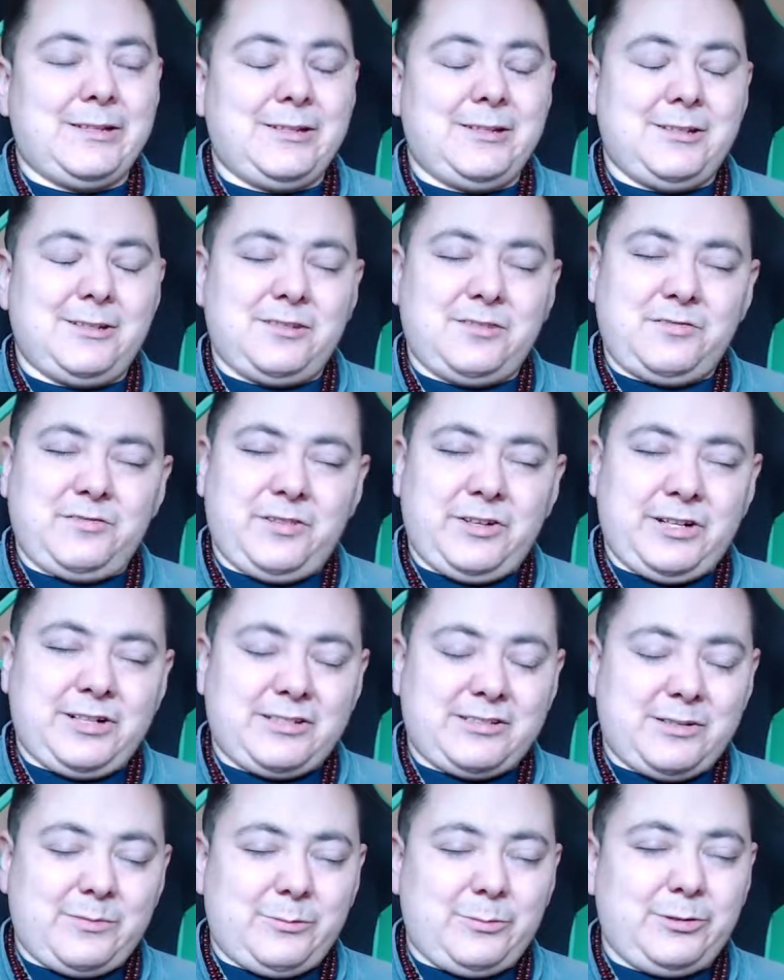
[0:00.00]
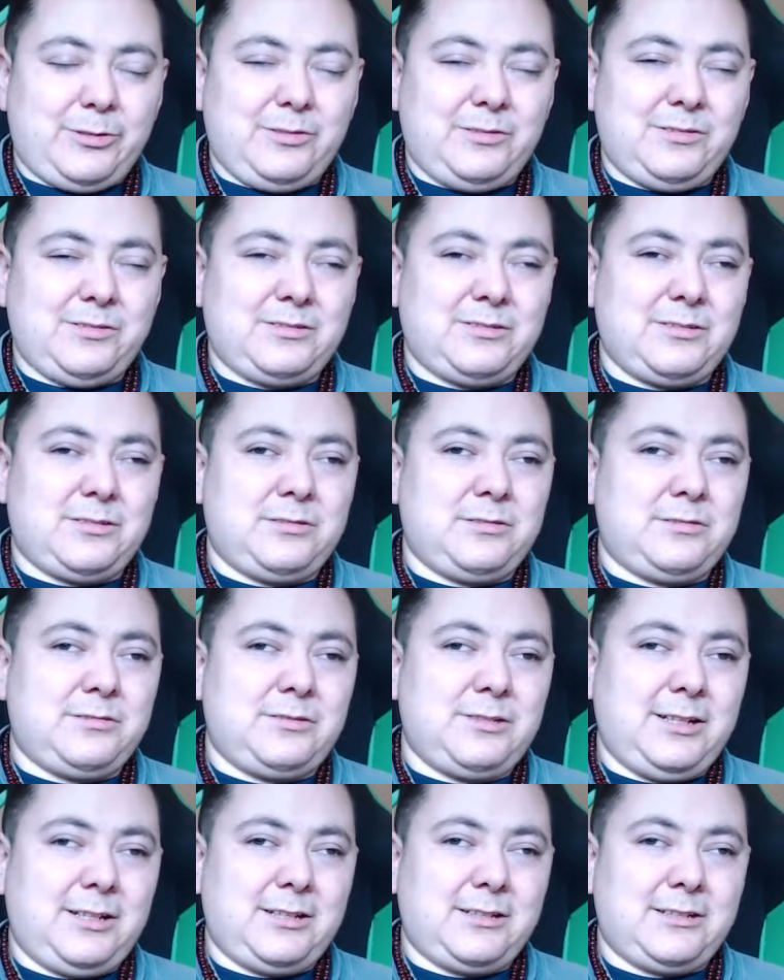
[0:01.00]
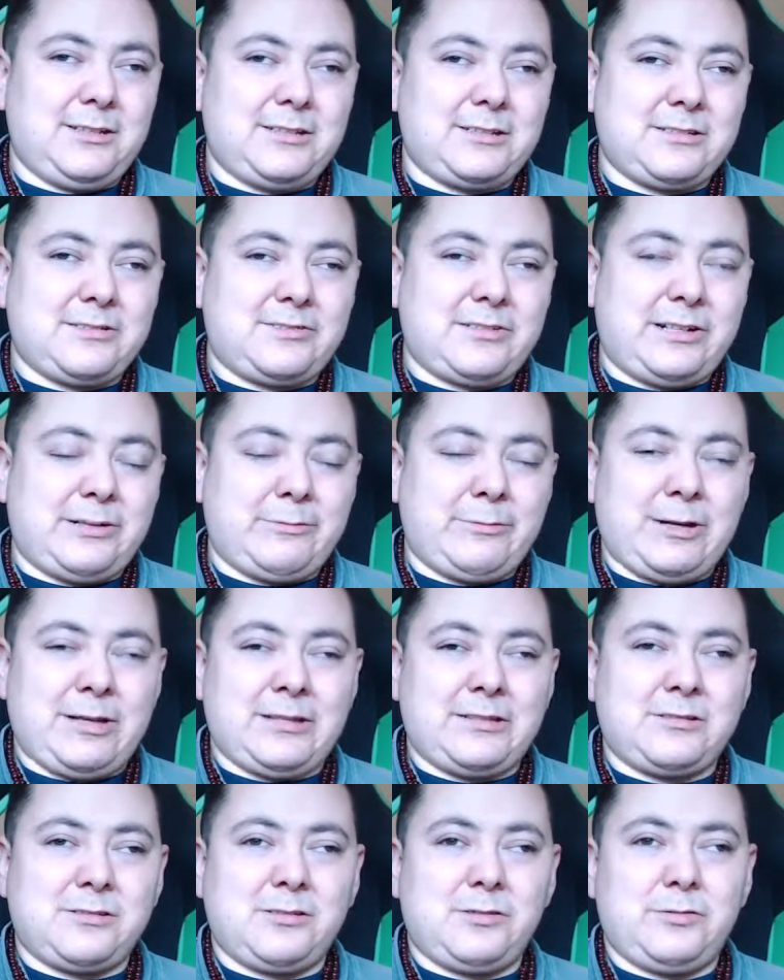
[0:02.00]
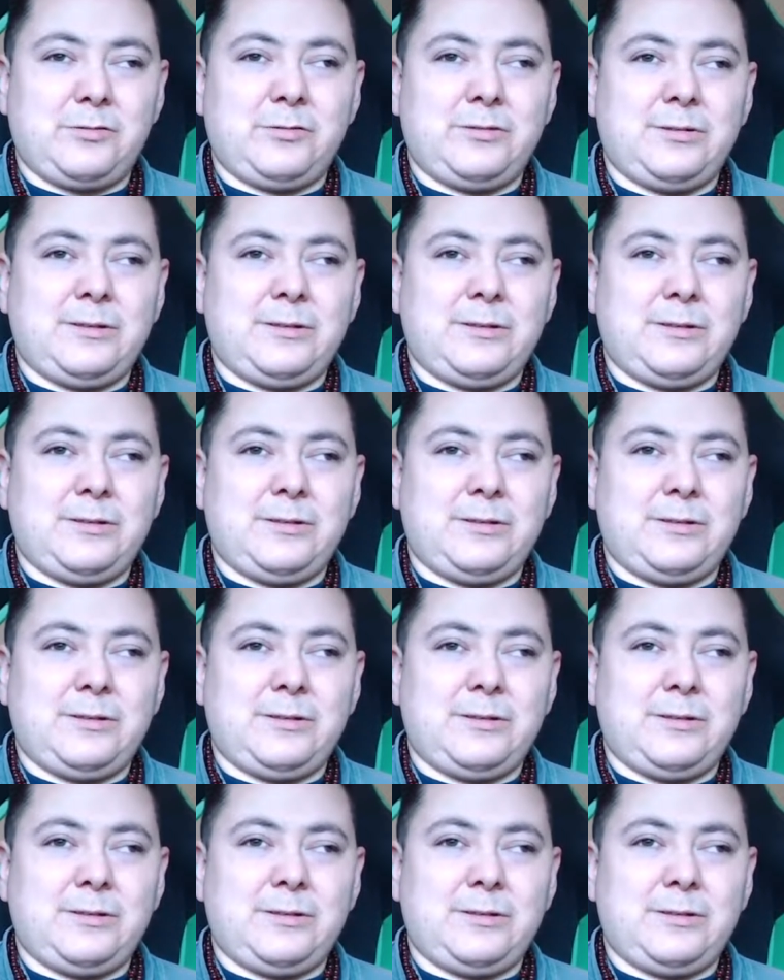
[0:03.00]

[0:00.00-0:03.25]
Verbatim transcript: it's very simple so yeah that's a great way to